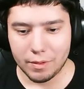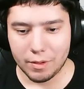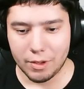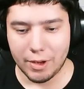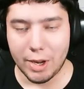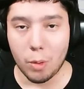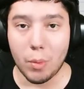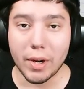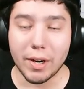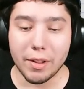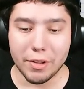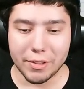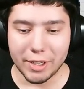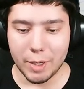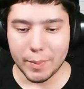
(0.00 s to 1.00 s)
Alright, one
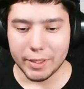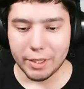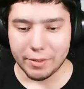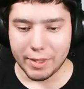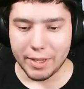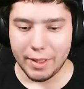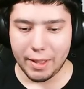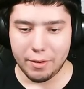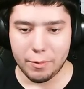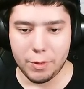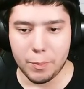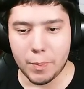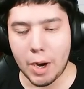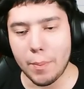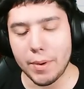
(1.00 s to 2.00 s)
other thing about the Thay that you
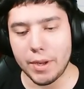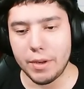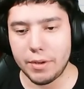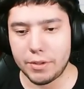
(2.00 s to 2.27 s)
probably